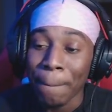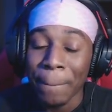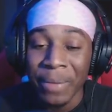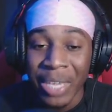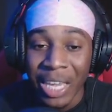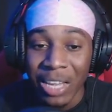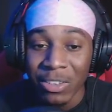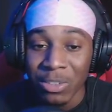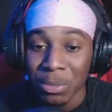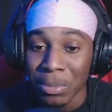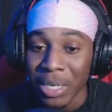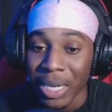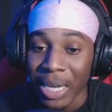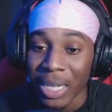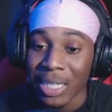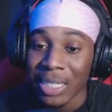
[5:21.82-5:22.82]
gives
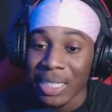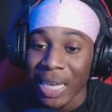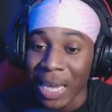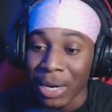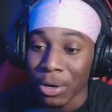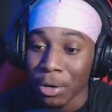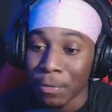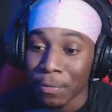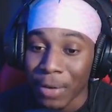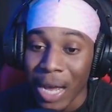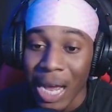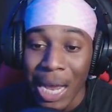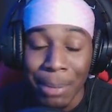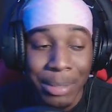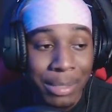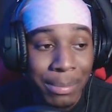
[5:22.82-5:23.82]
me Integra
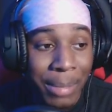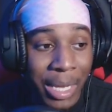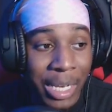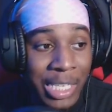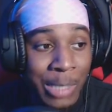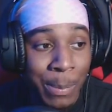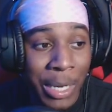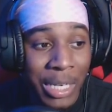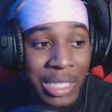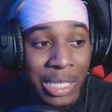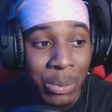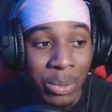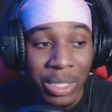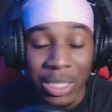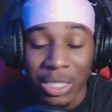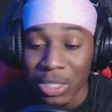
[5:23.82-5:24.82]
vibes, man, especially
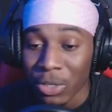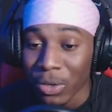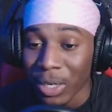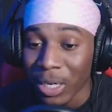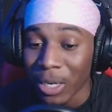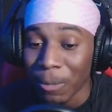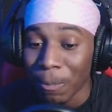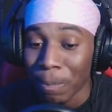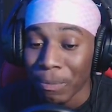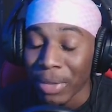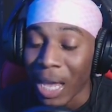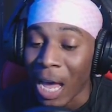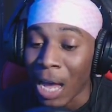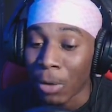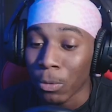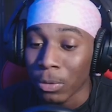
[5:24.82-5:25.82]
with this green.
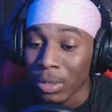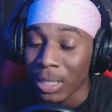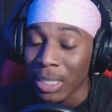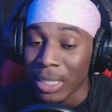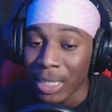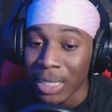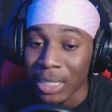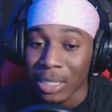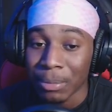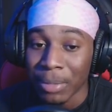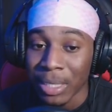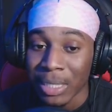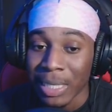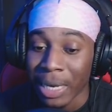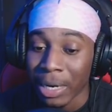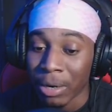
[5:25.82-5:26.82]
I really get some
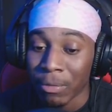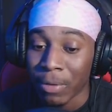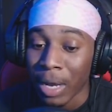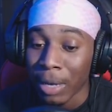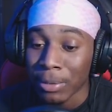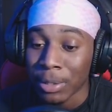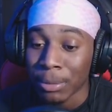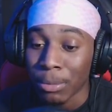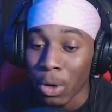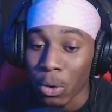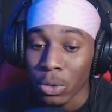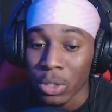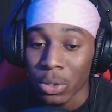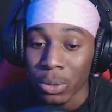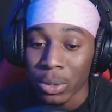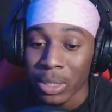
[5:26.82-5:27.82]
Integra vibes, some
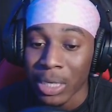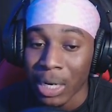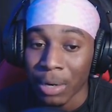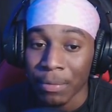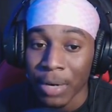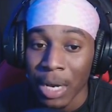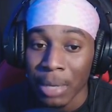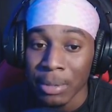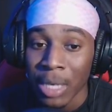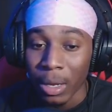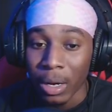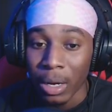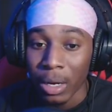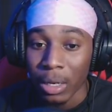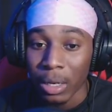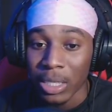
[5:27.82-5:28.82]
old school Integra
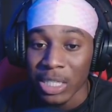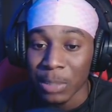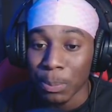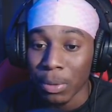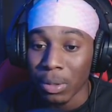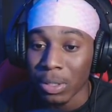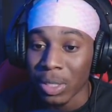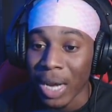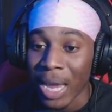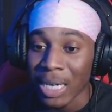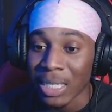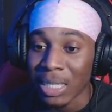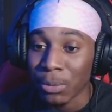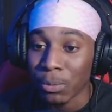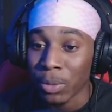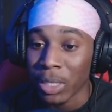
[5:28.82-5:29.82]
vibes. This spoiler
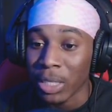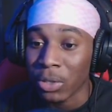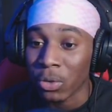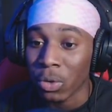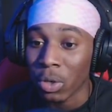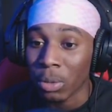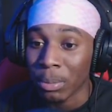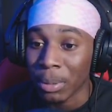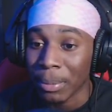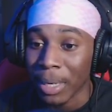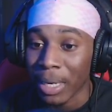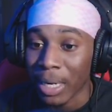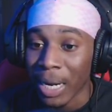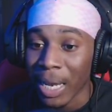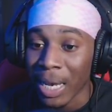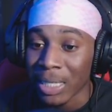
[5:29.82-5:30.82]
actually really grew on me,
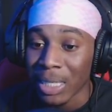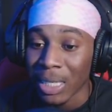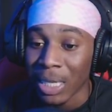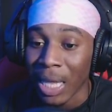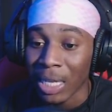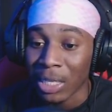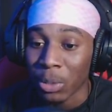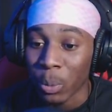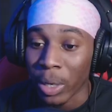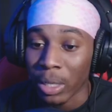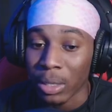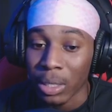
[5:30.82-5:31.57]
man, and I actually like the way it